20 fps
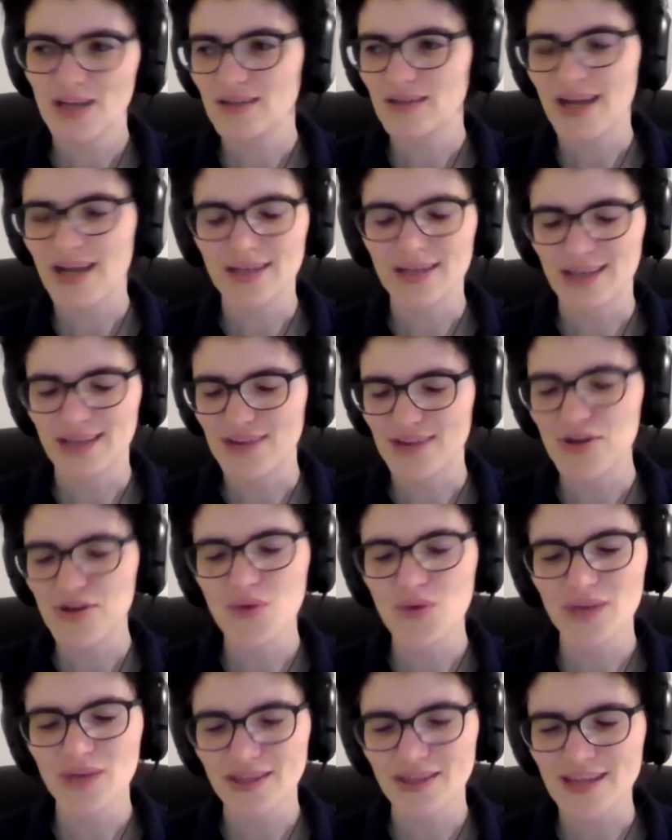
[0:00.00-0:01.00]
I
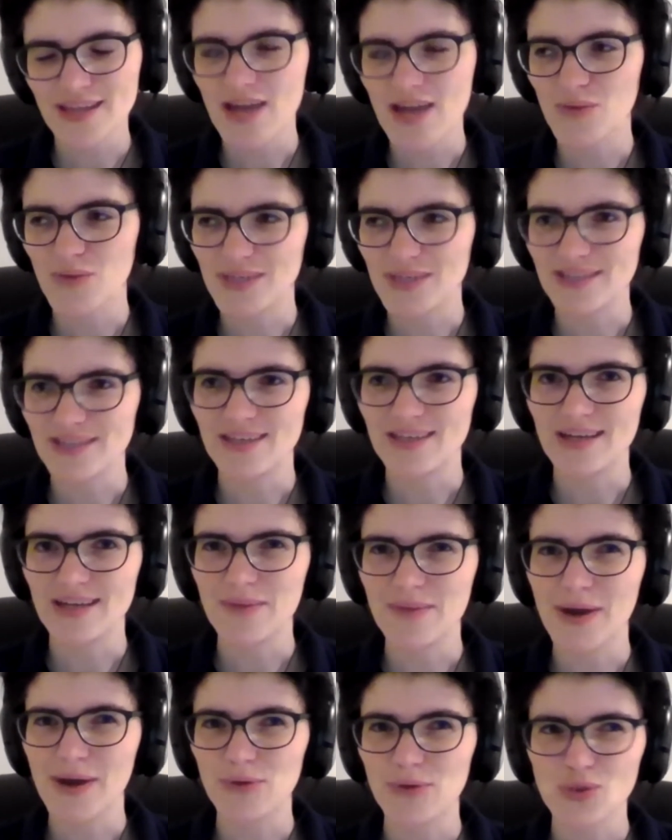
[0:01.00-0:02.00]
think in the end, we did it
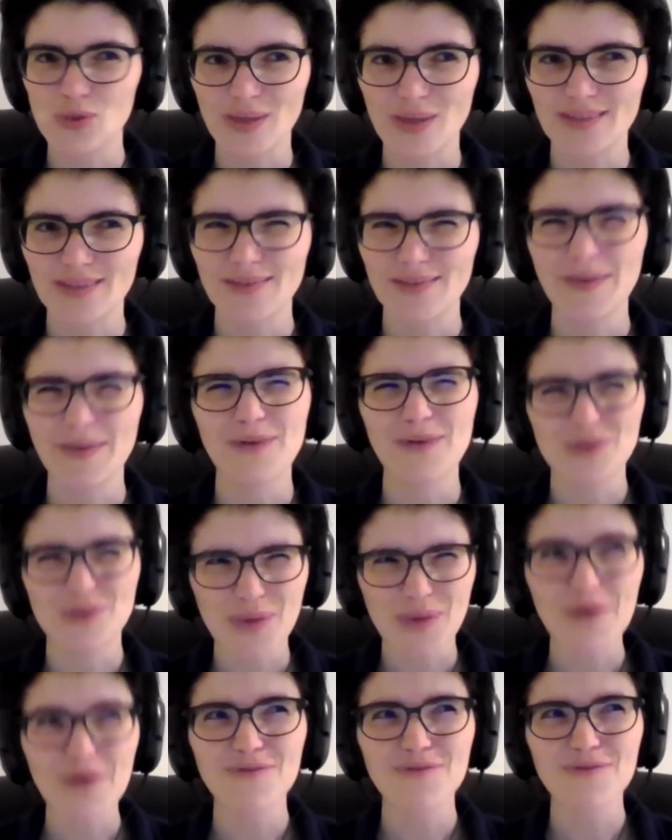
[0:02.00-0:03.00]
about
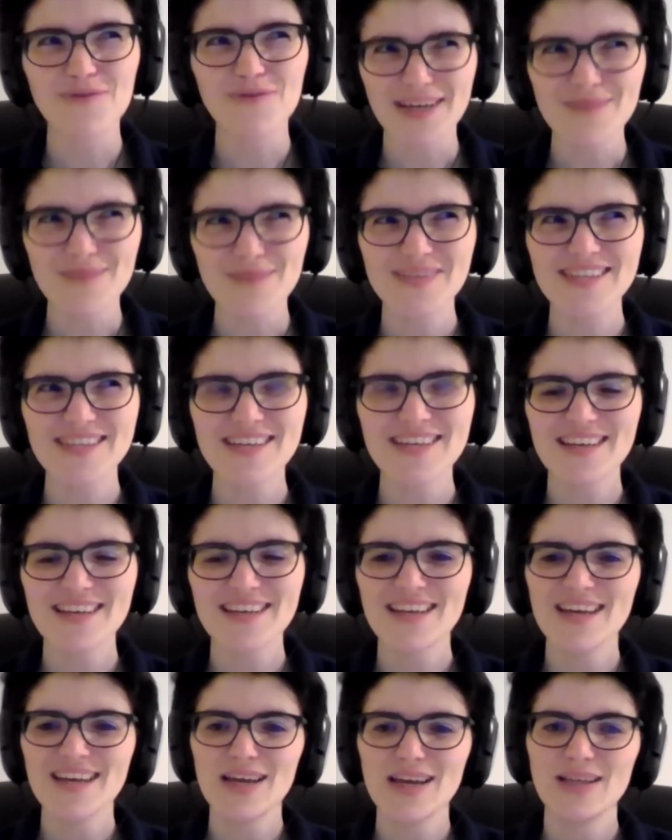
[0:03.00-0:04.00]
12 times,
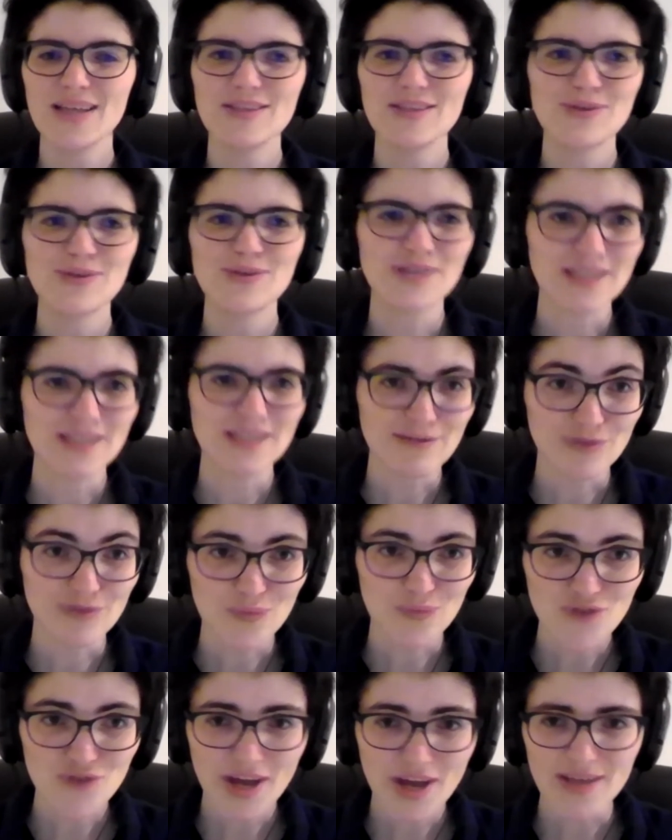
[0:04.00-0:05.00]
using different
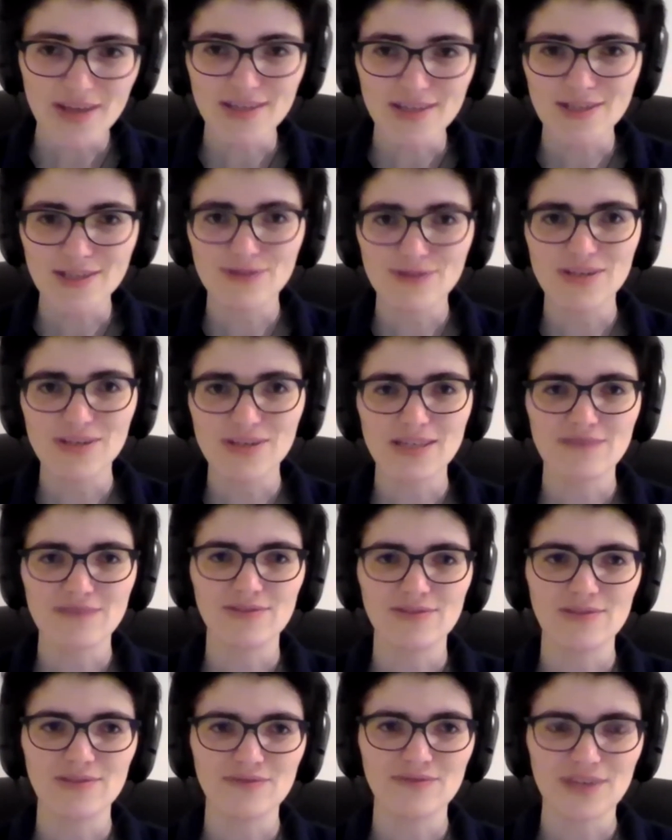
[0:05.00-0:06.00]
priors, using
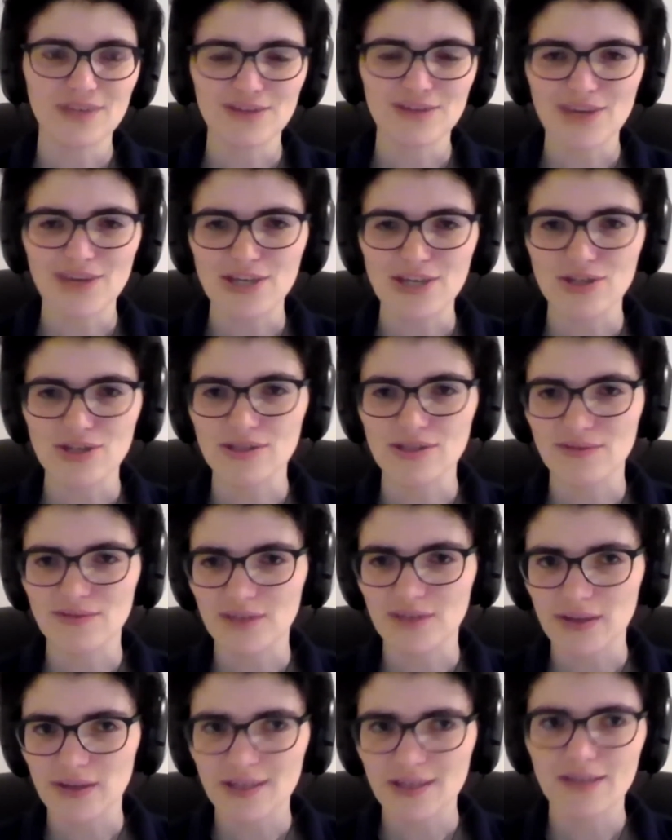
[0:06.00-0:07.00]
different configurations of the
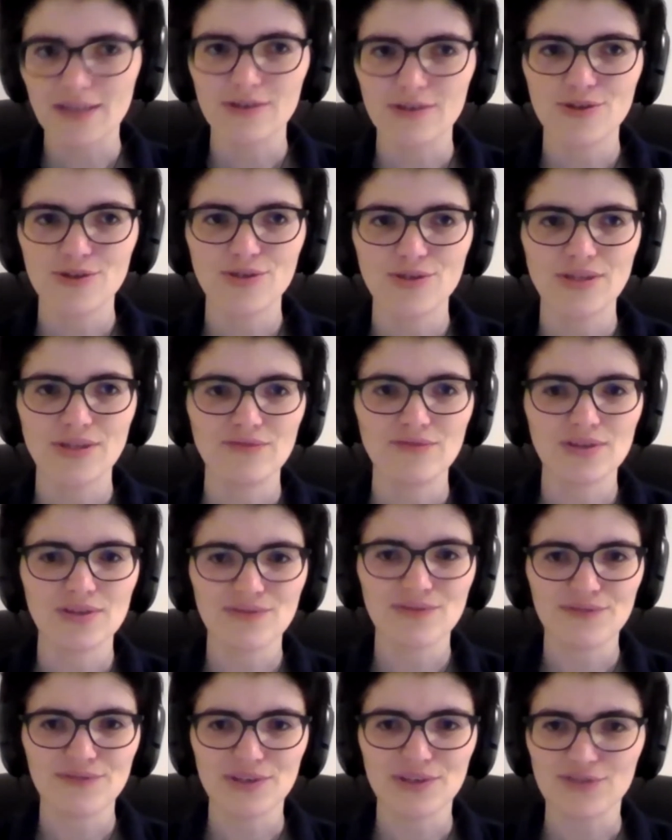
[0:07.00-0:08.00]
likelihood, different
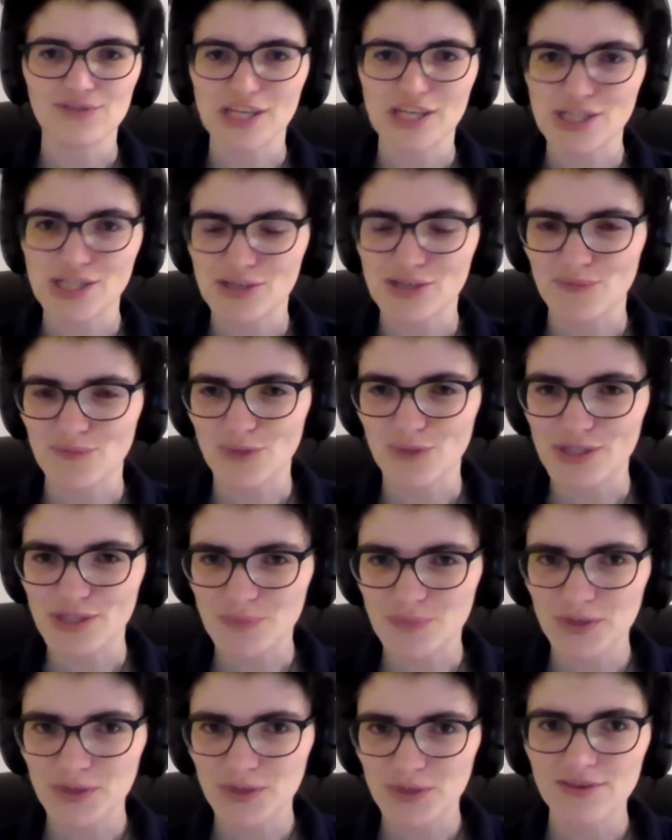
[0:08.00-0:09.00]
configurations of
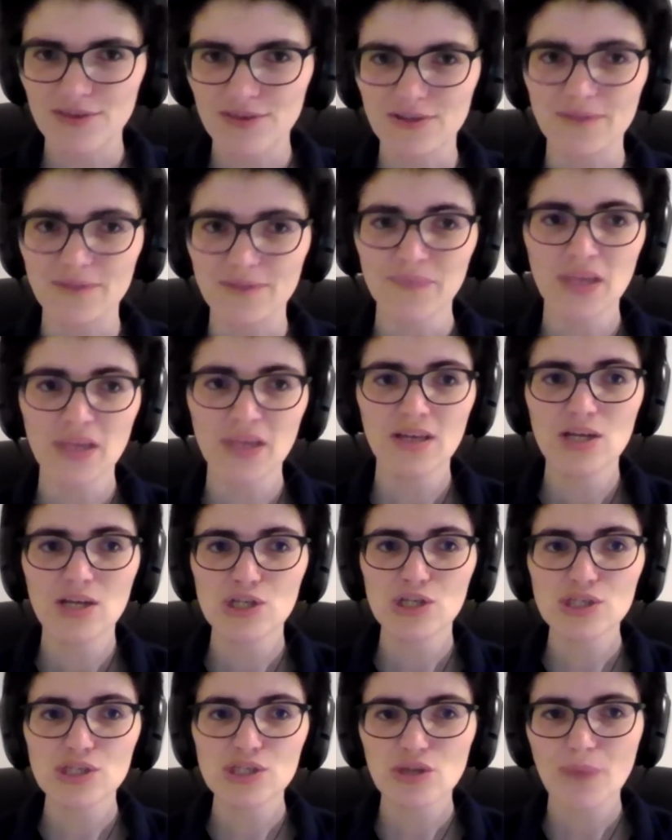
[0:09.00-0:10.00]
MontyPython,
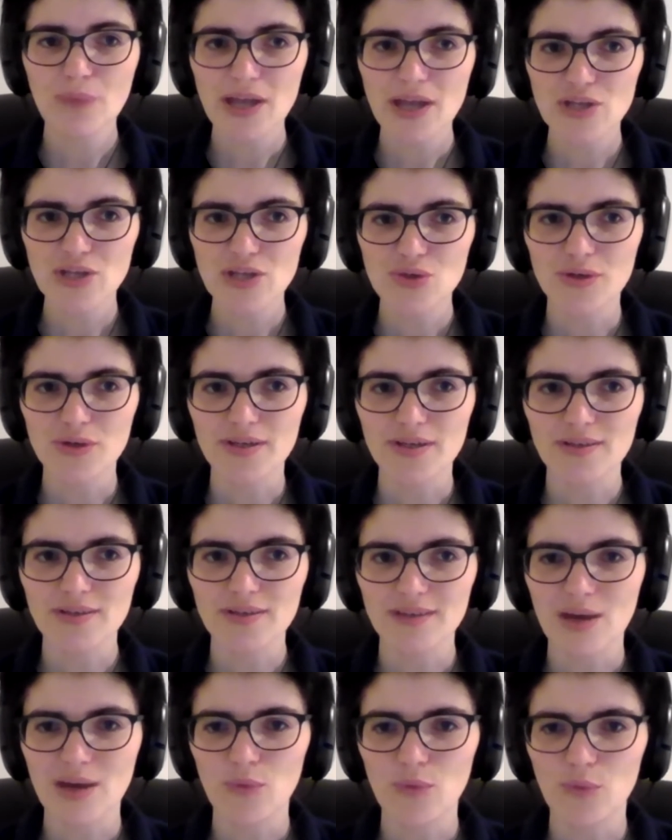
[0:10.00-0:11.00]
just to make sure
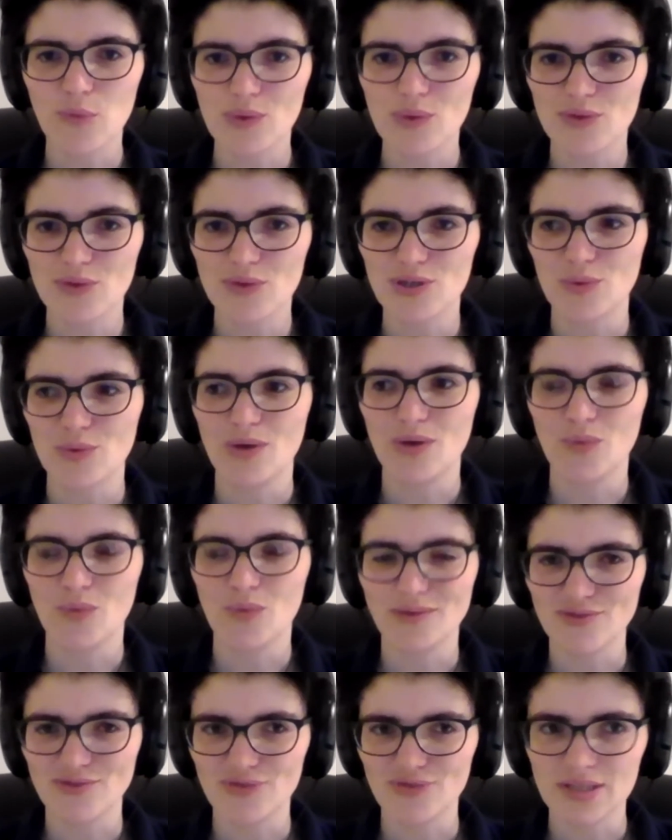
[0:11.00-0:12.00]
that what we were doing
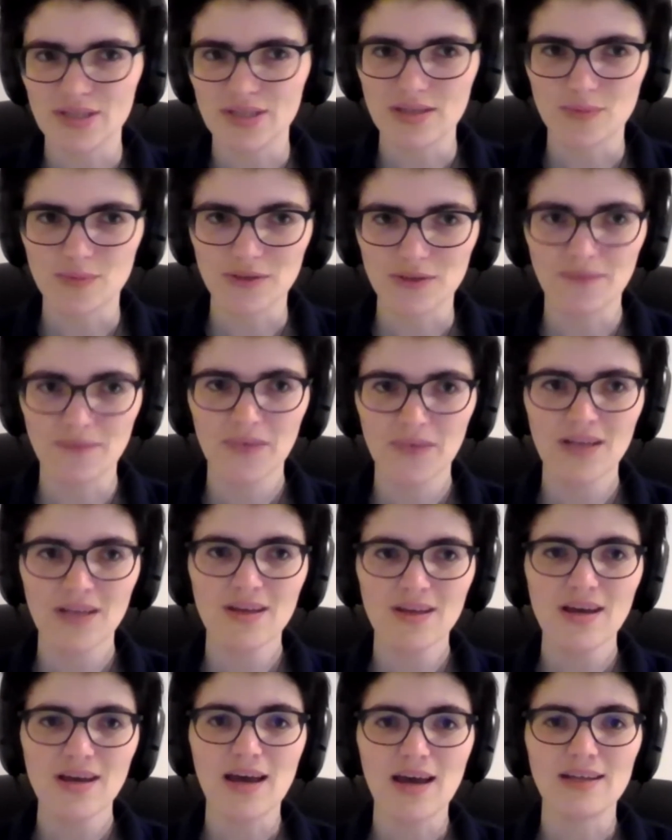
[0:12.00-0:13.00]
was reasonable.
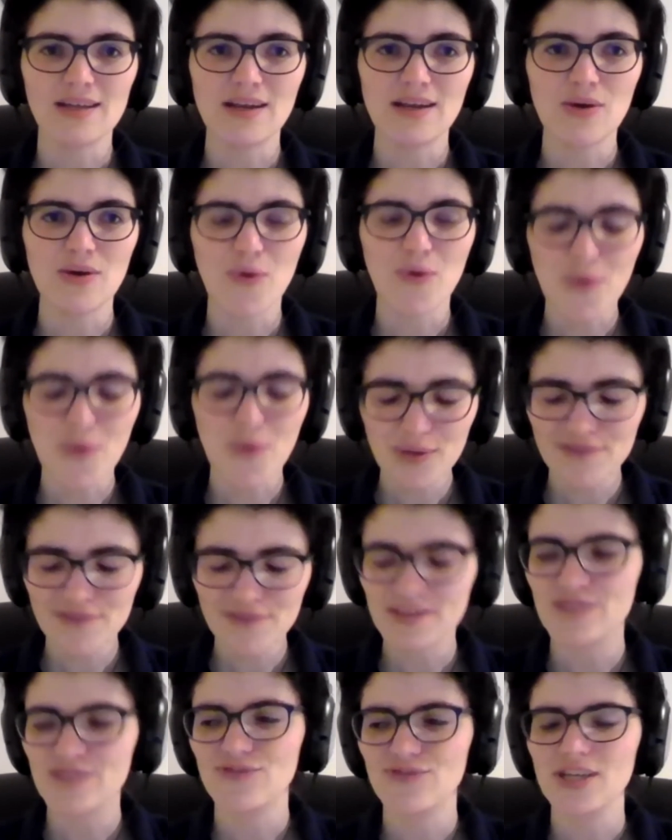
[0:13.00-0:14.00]
And in all of
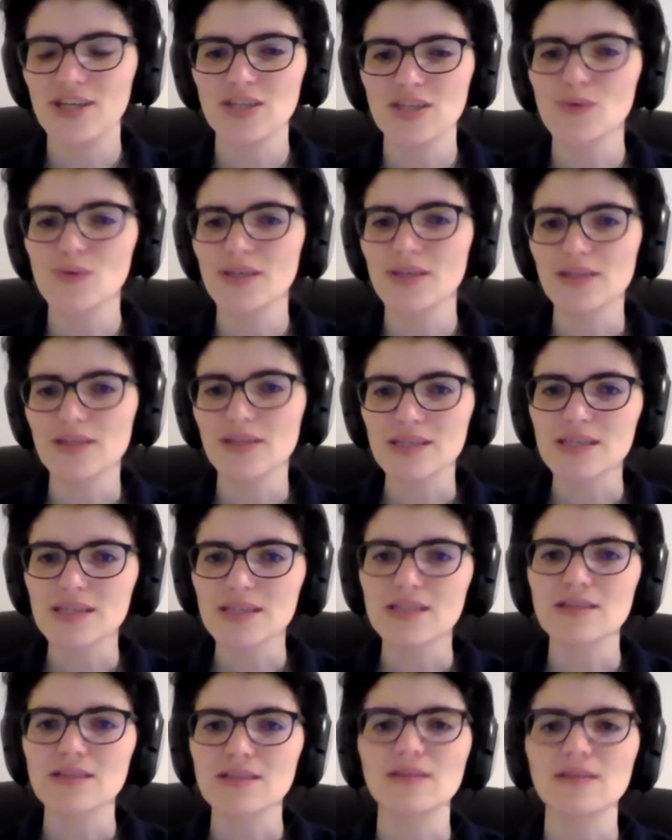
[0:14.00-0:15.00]
these runs, we
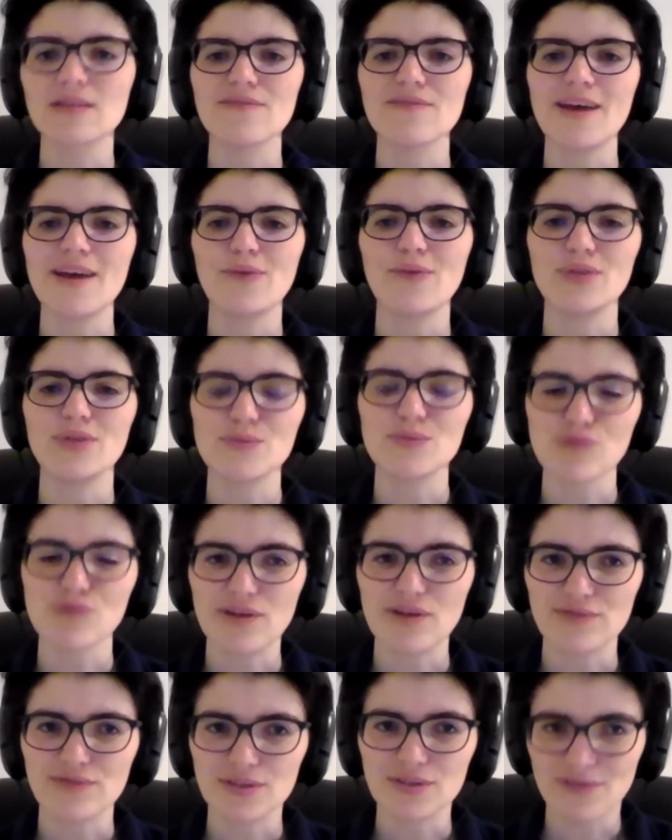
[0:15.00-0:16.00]
consistently found this
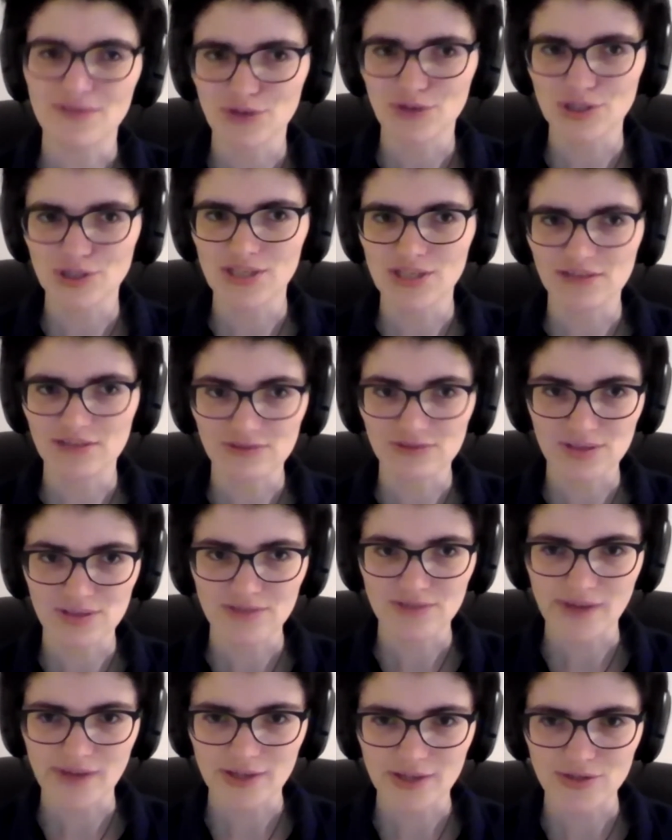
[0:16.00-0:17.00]
preference for non-zero
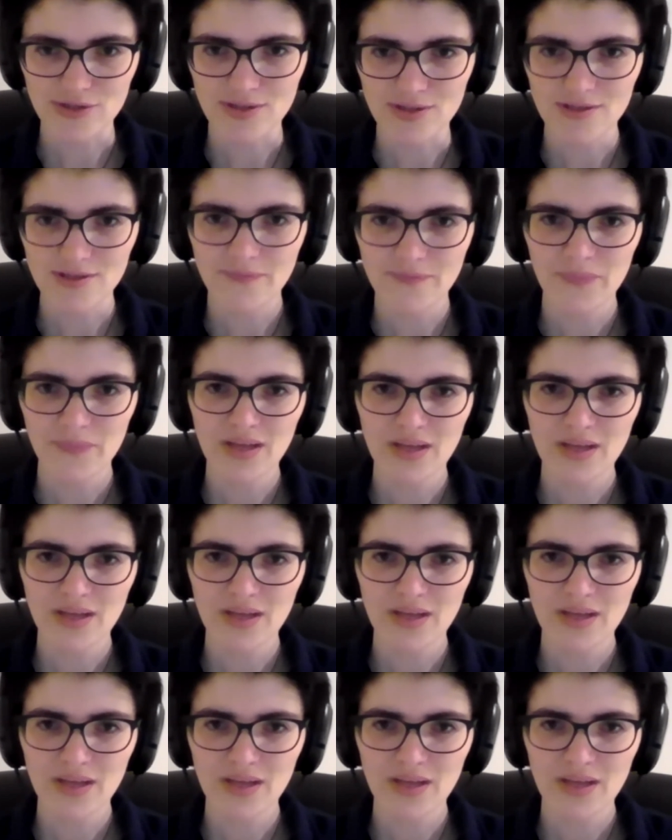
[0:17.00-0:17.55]
interactions.